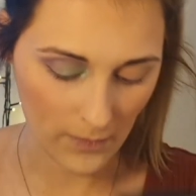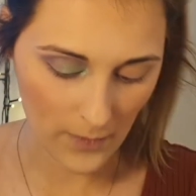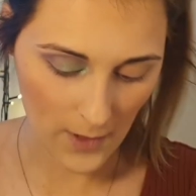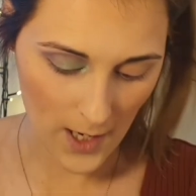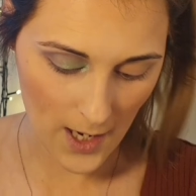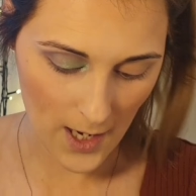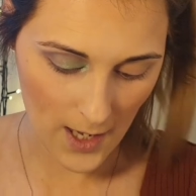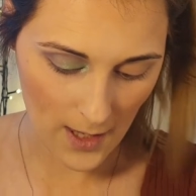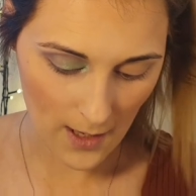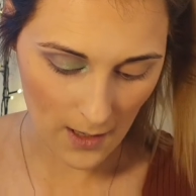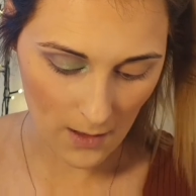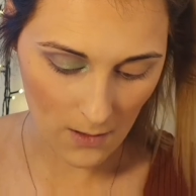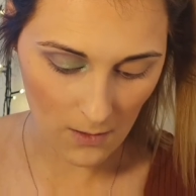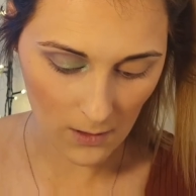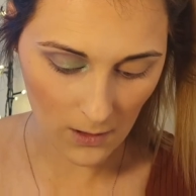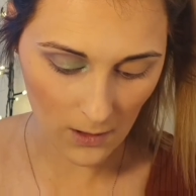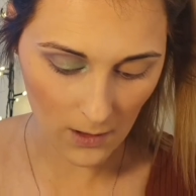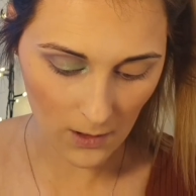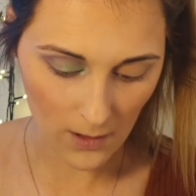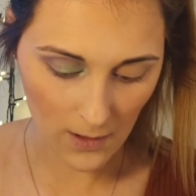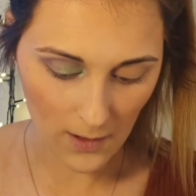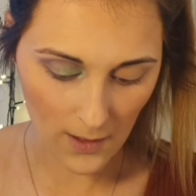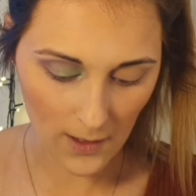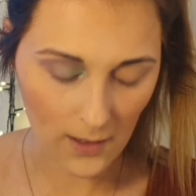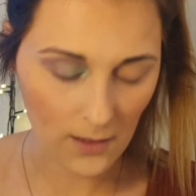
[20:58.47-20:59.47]
Okay, that looks
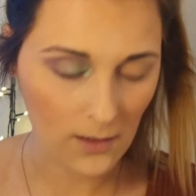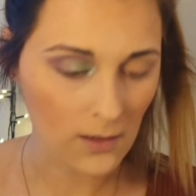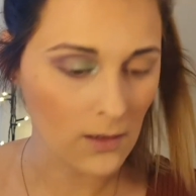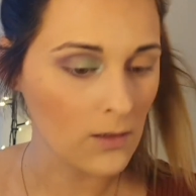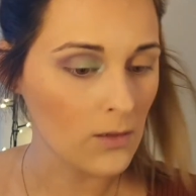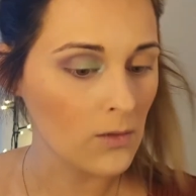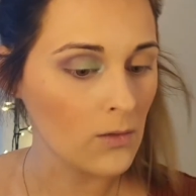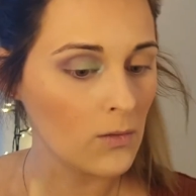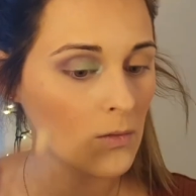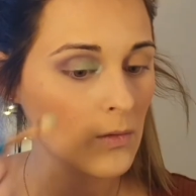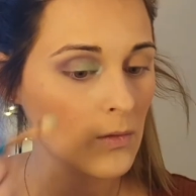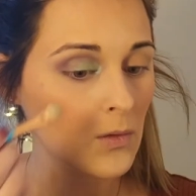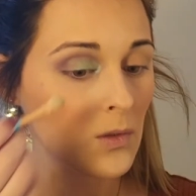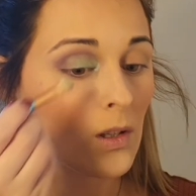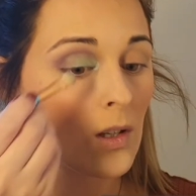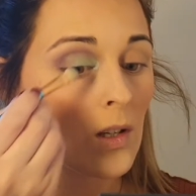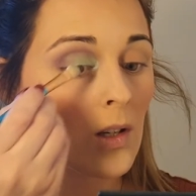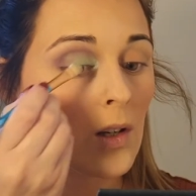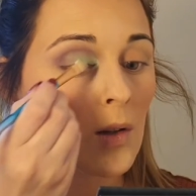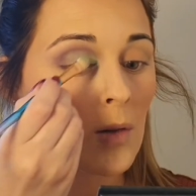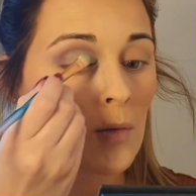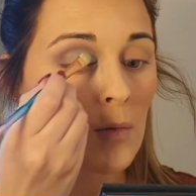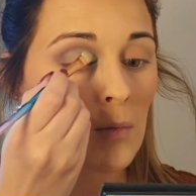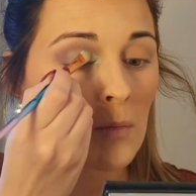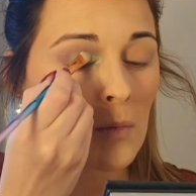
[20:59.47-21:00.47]
nice.
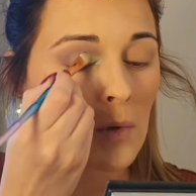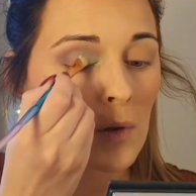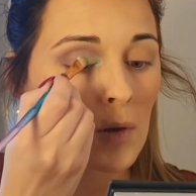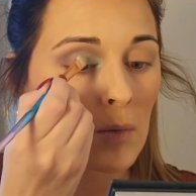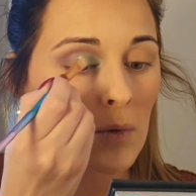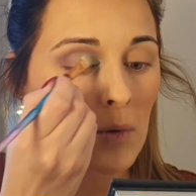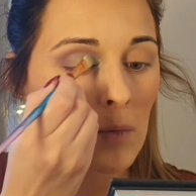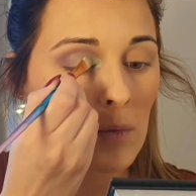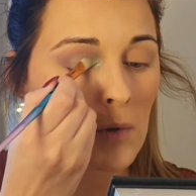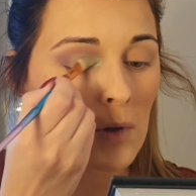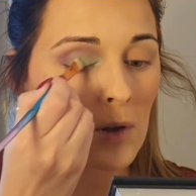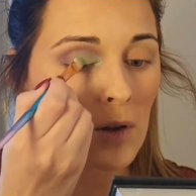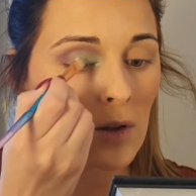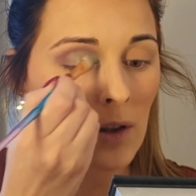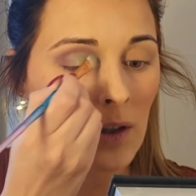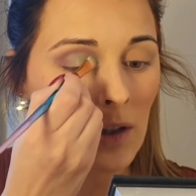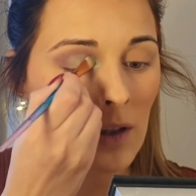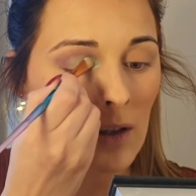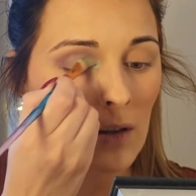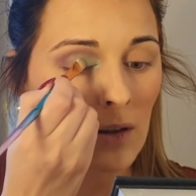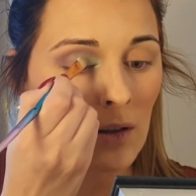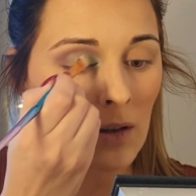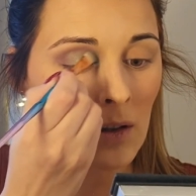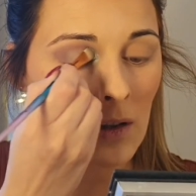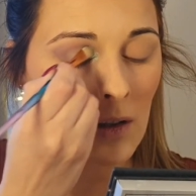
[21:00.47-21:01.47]
Put a bit more green
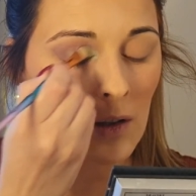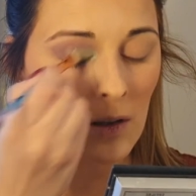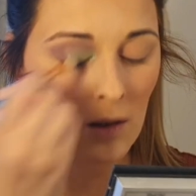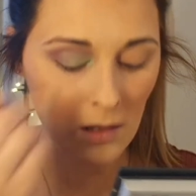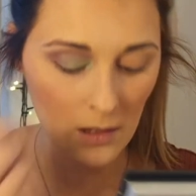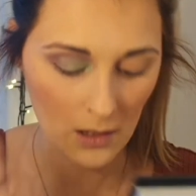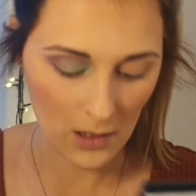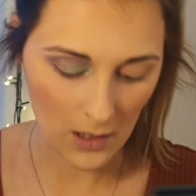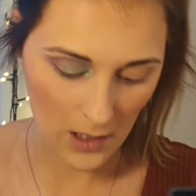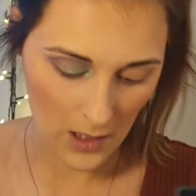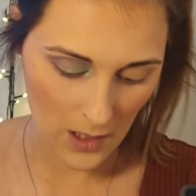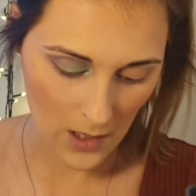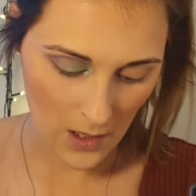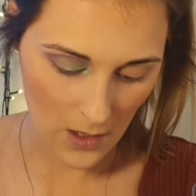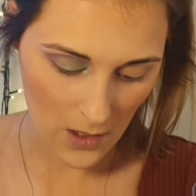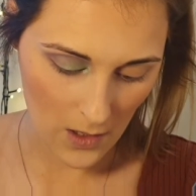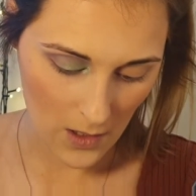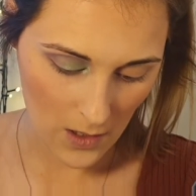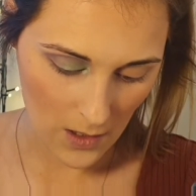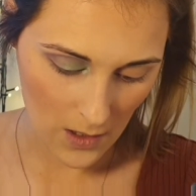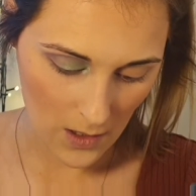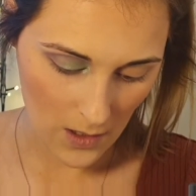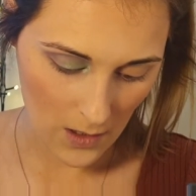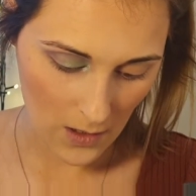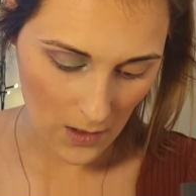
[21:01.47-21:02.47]
on.
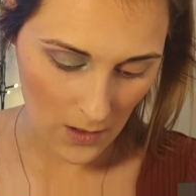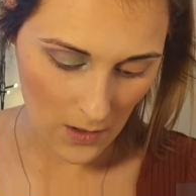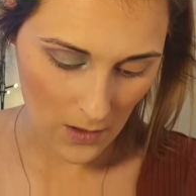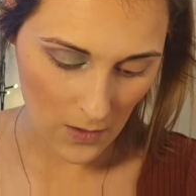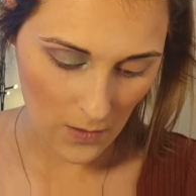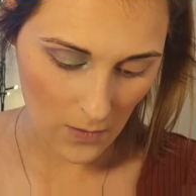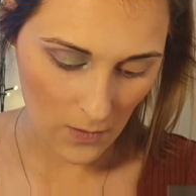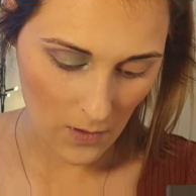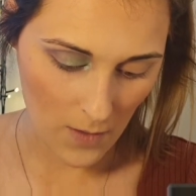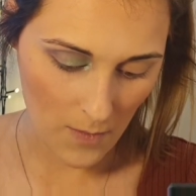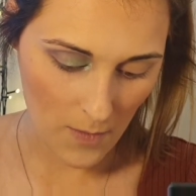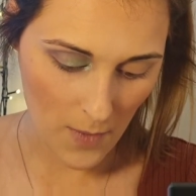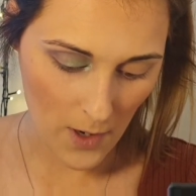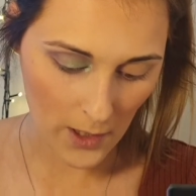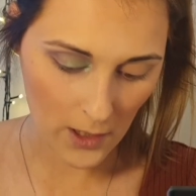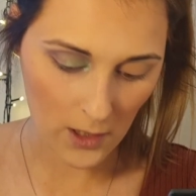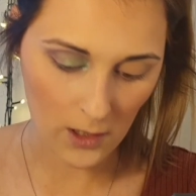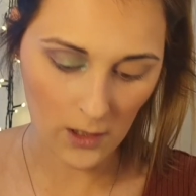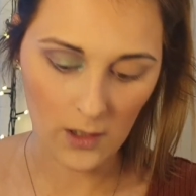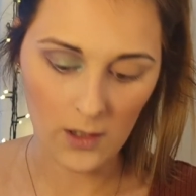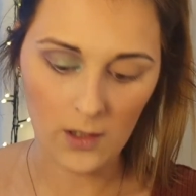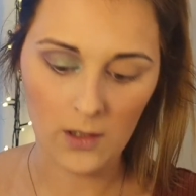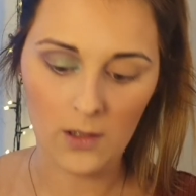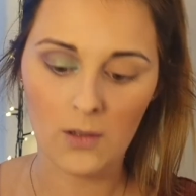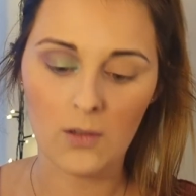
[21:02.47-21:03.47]
What I might do
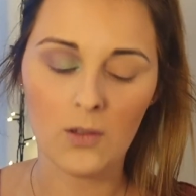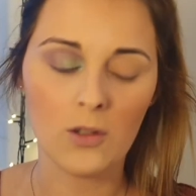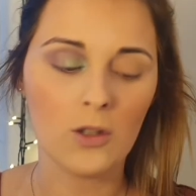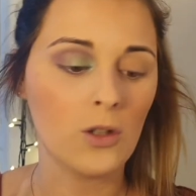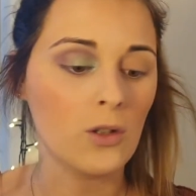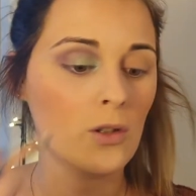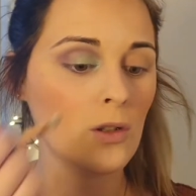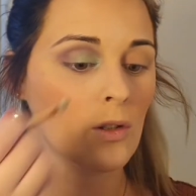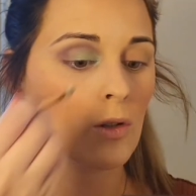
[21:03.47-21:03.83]
is do the